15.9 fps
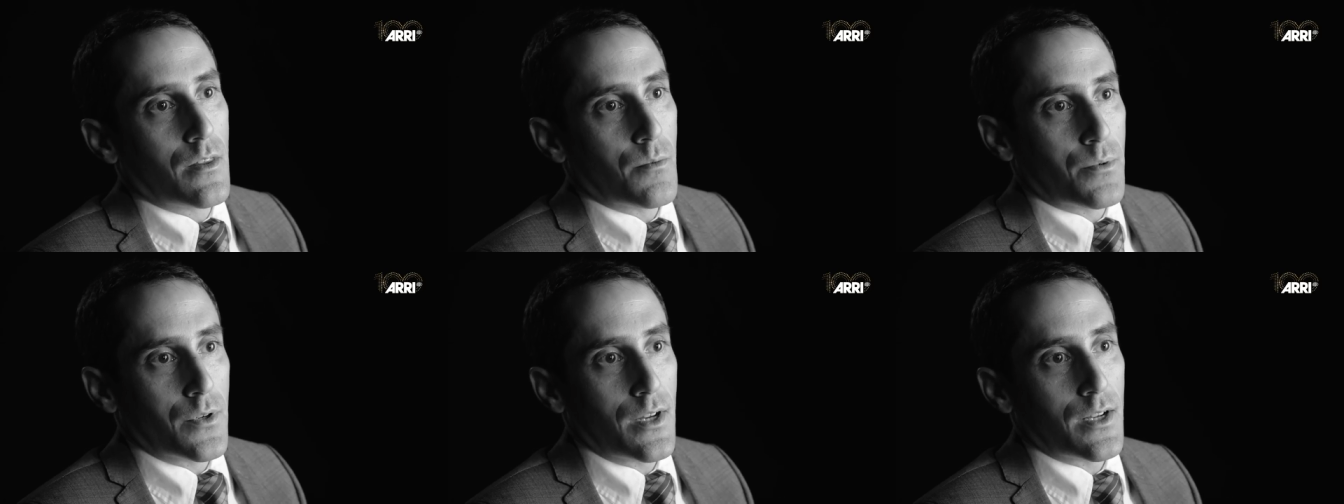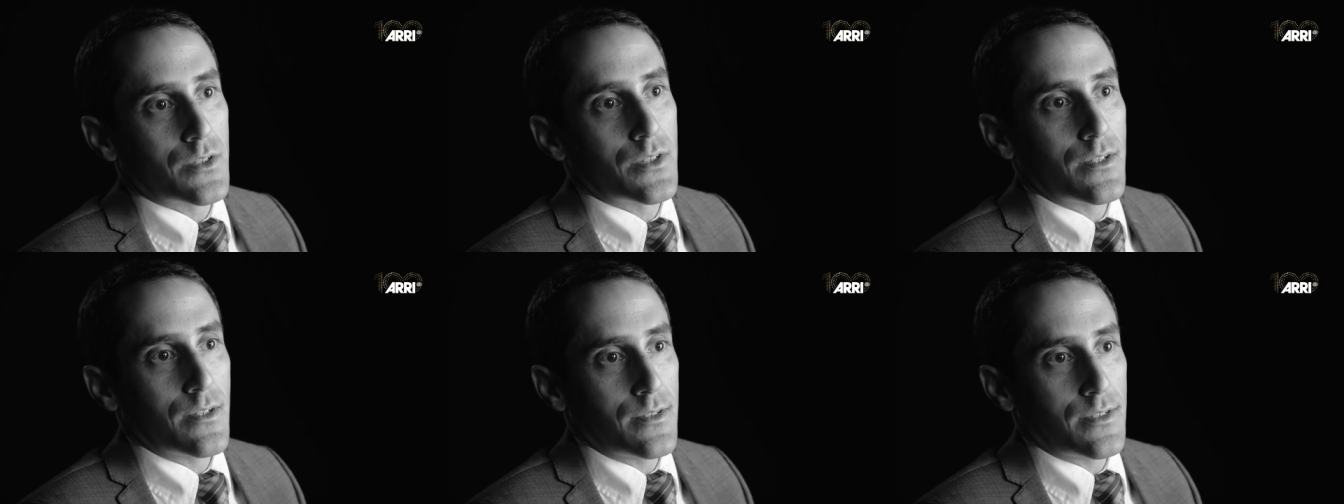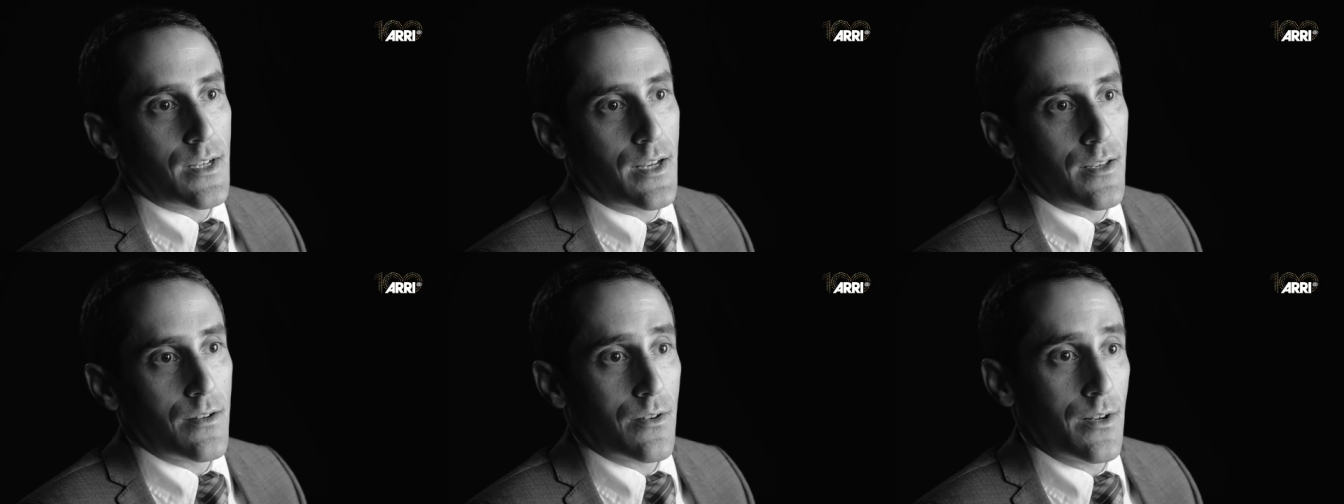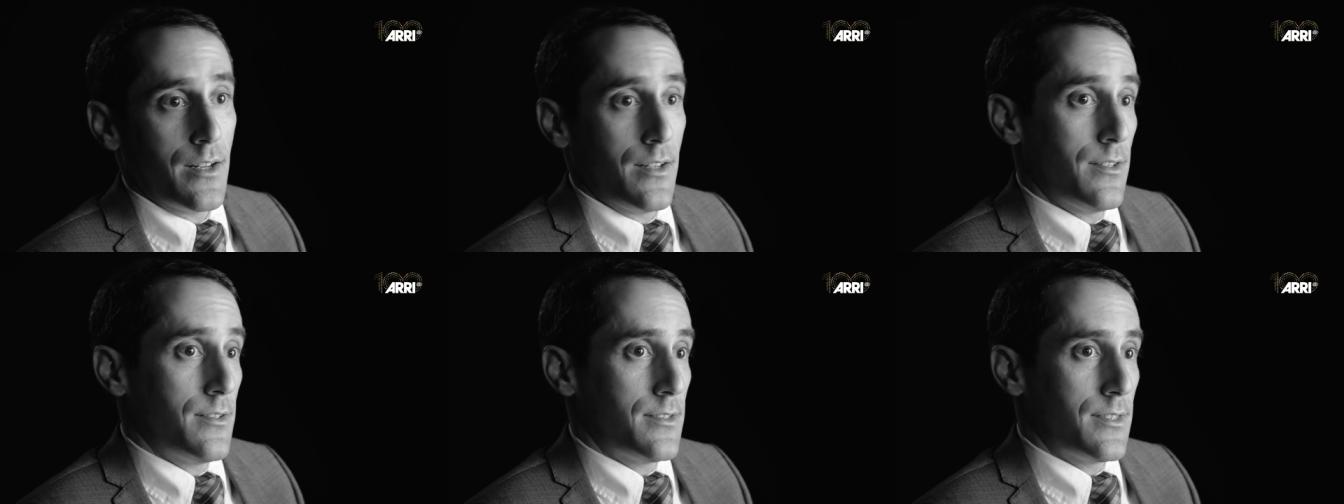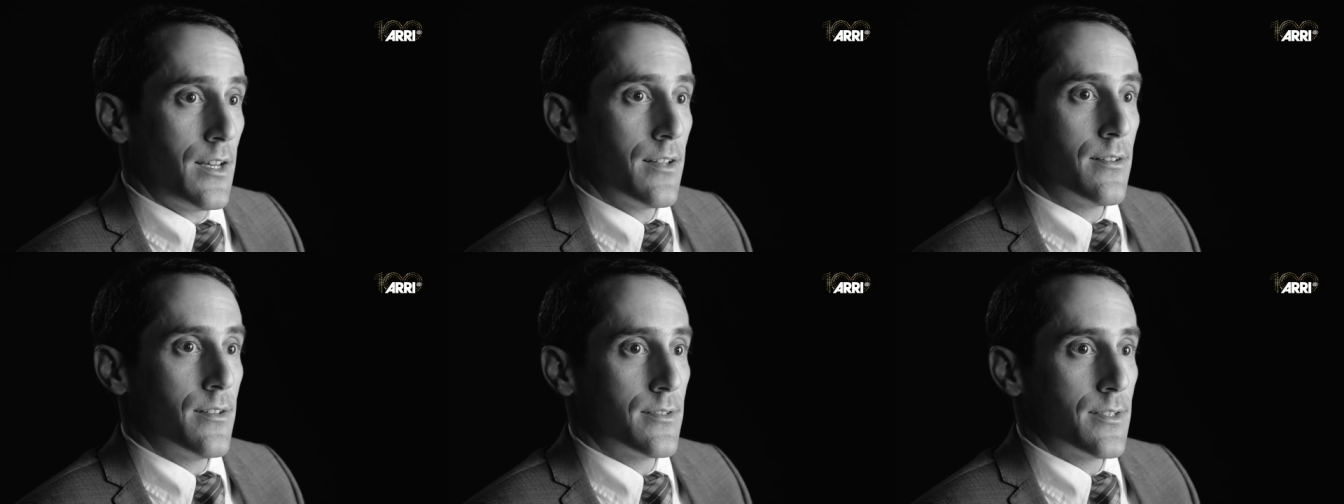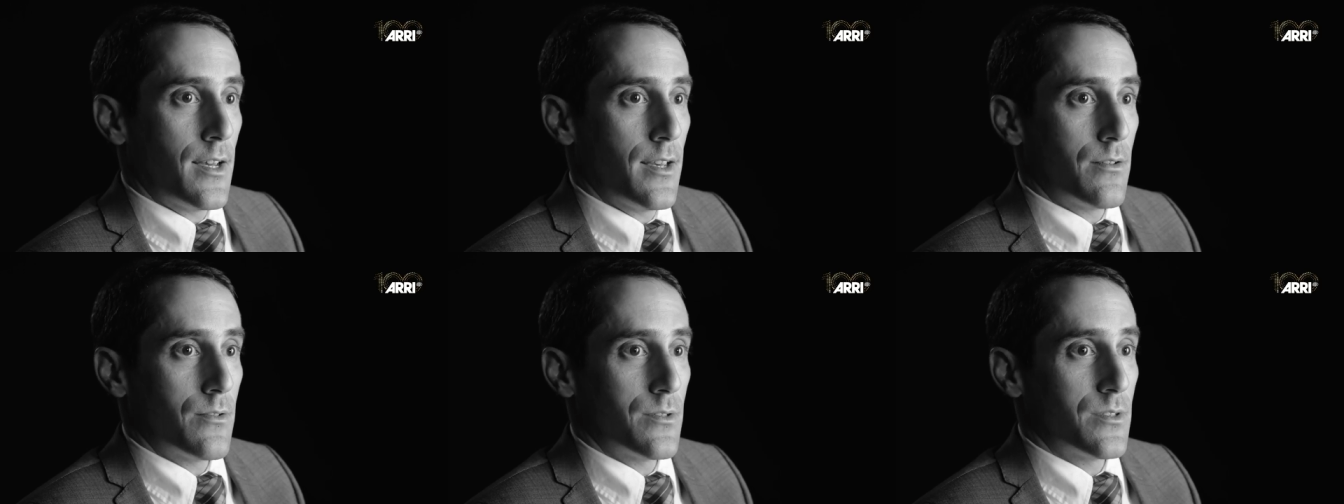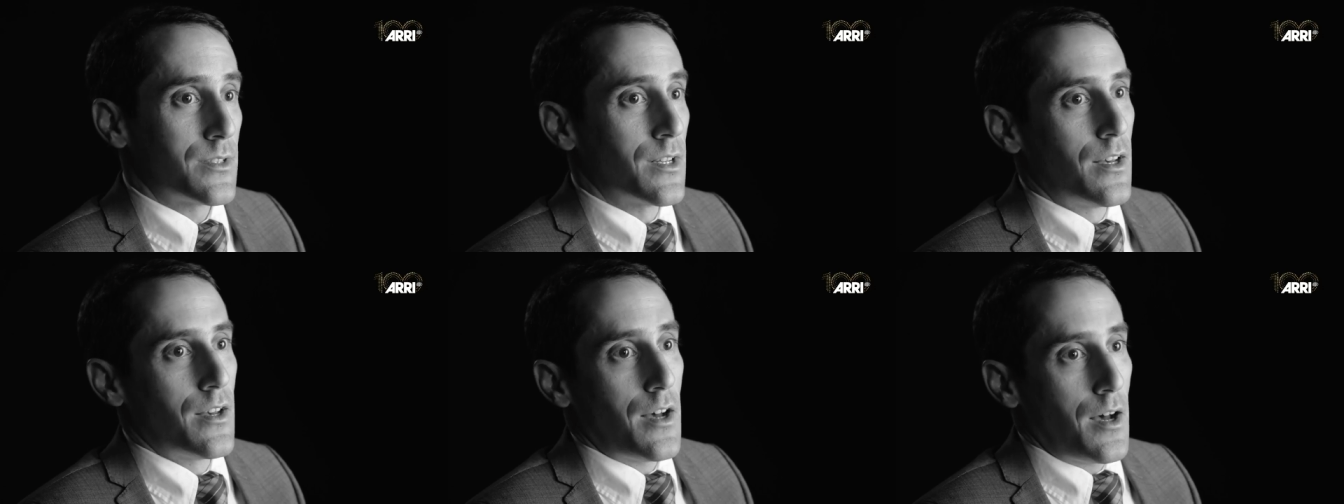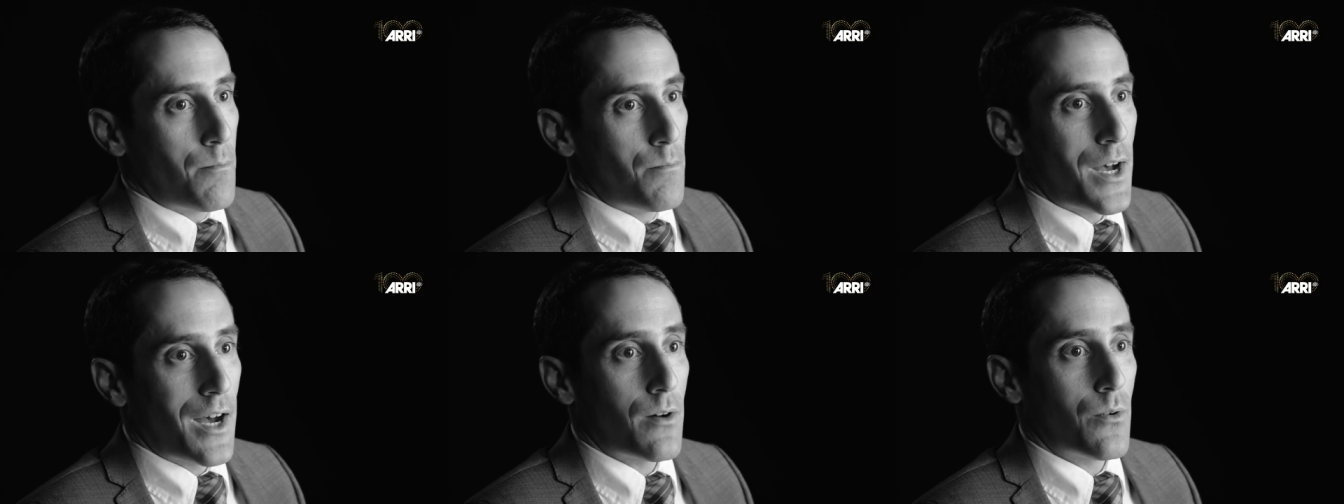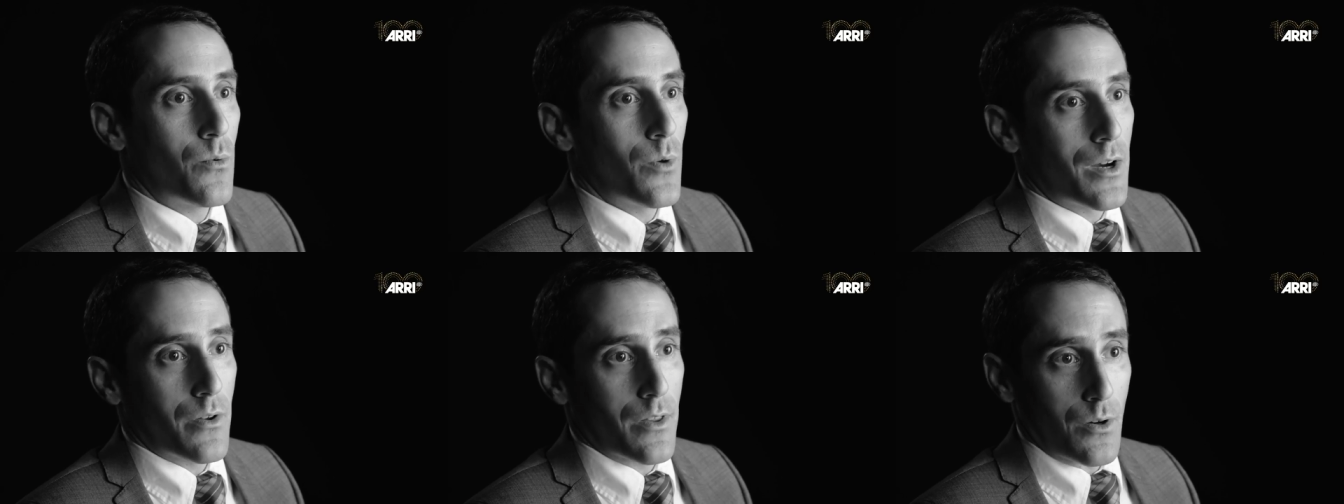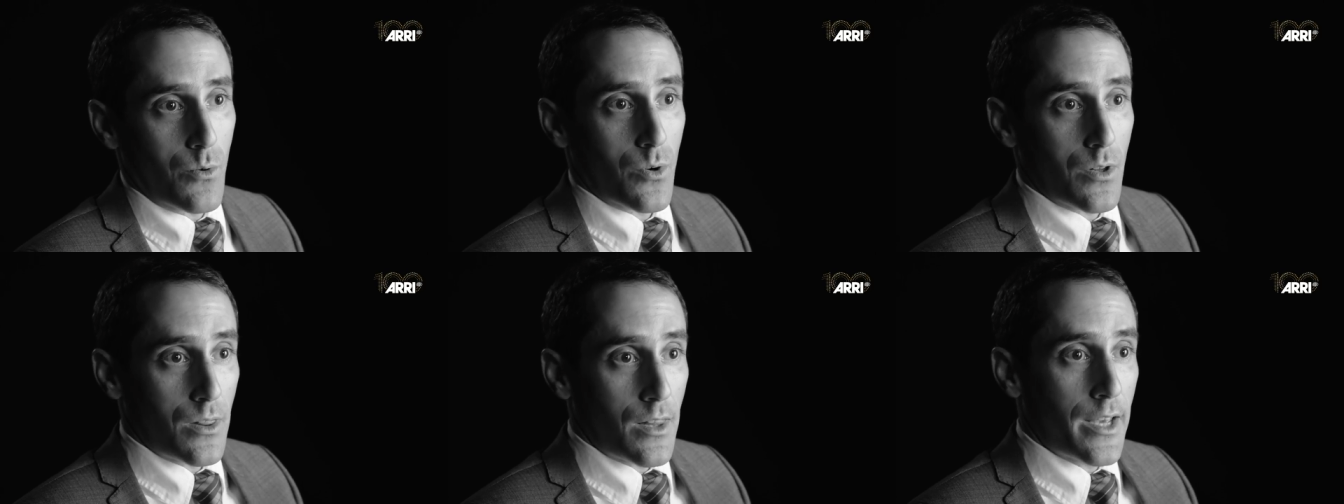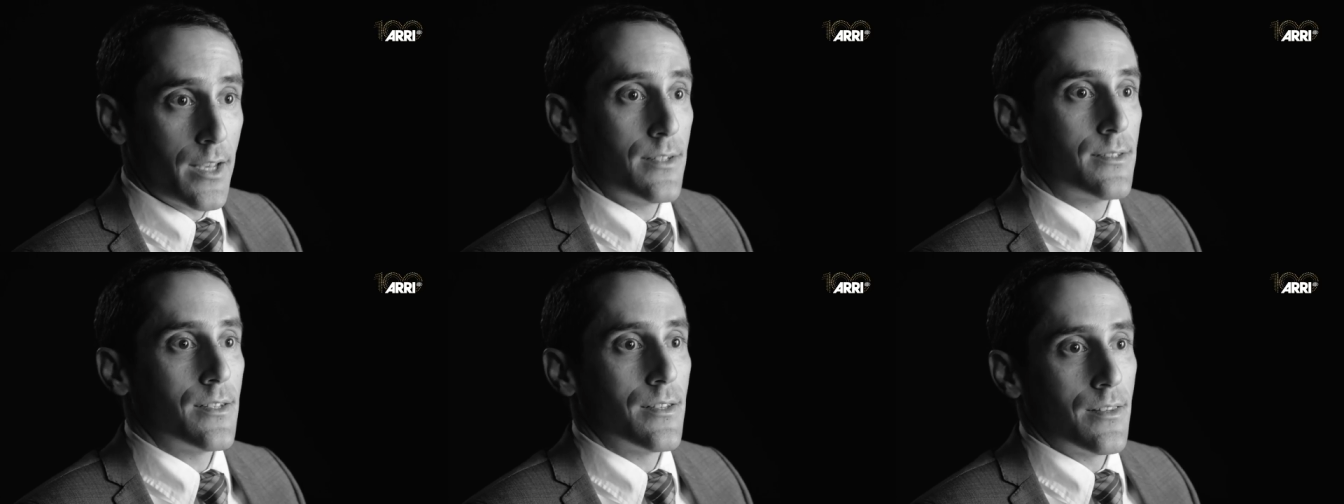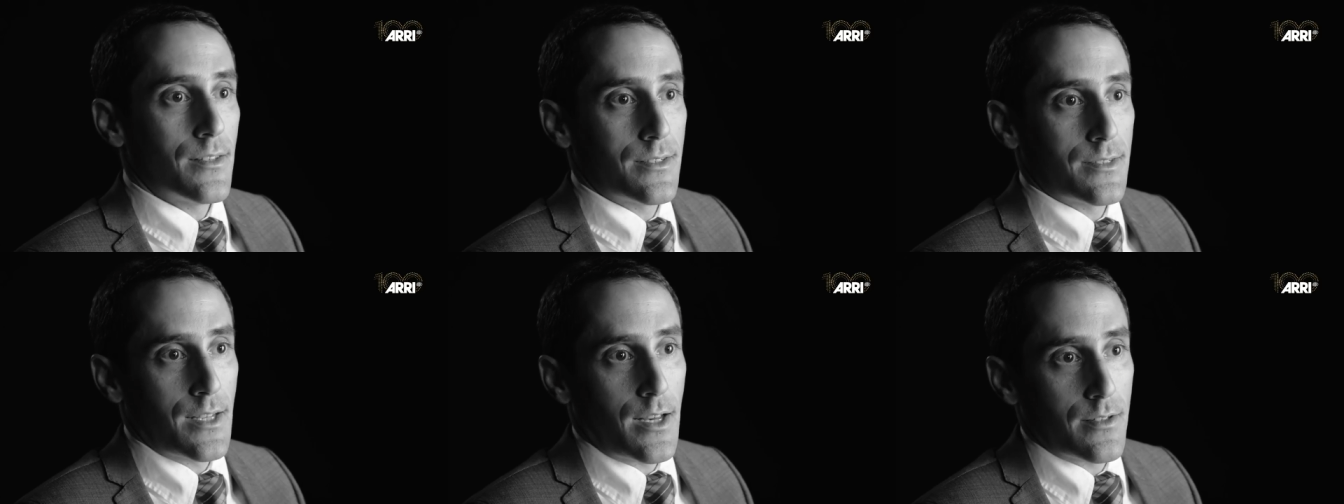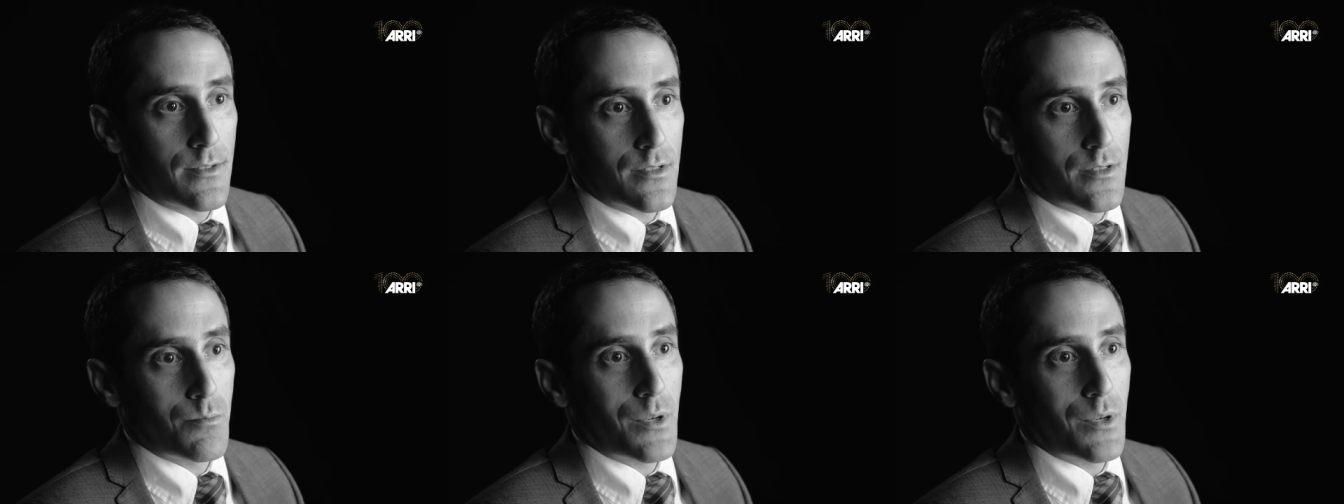the production designer and his set designers about where there were lights in the sets,